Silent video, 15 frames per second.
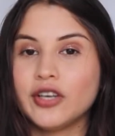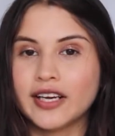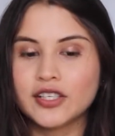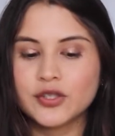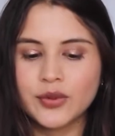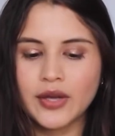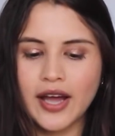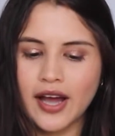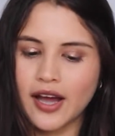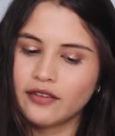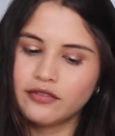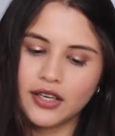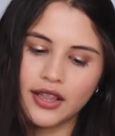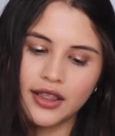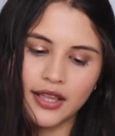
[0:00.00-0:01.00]
next we
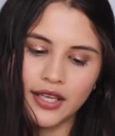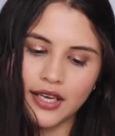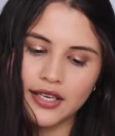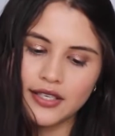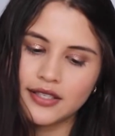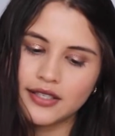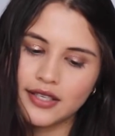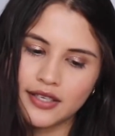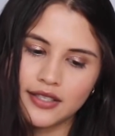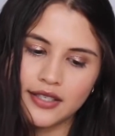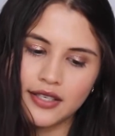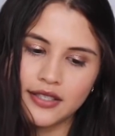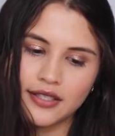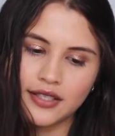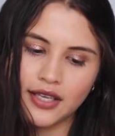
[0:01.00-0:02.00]
have this. This
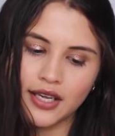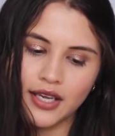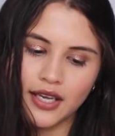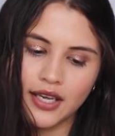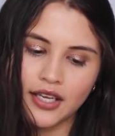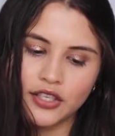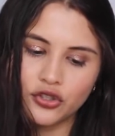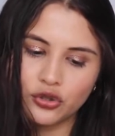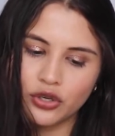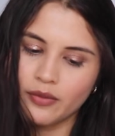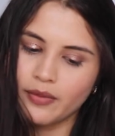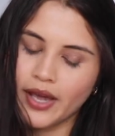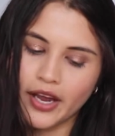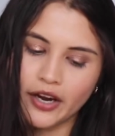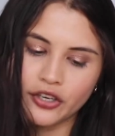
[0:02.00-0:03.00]
is the
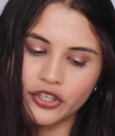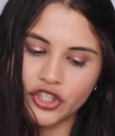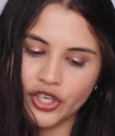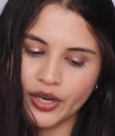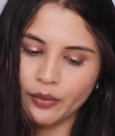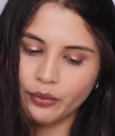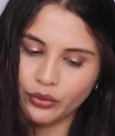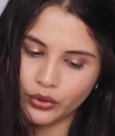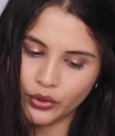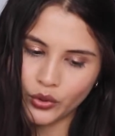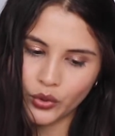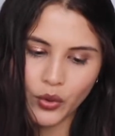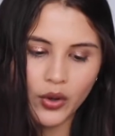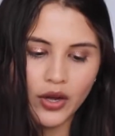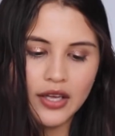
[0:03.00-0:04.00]
Dream Hair
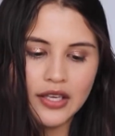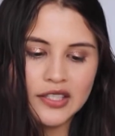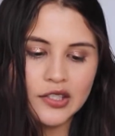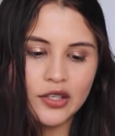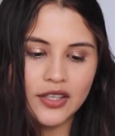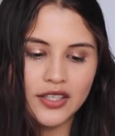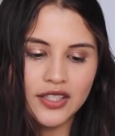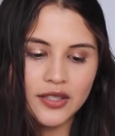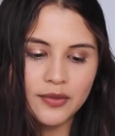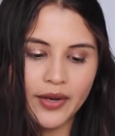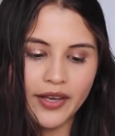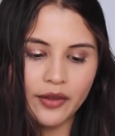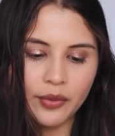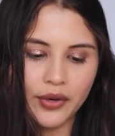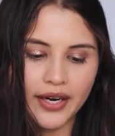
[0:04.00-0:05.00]
Shampoo. So this is
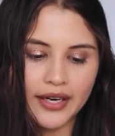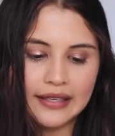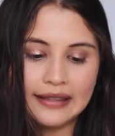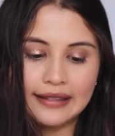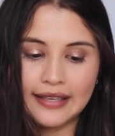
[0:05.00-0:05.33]
by the brand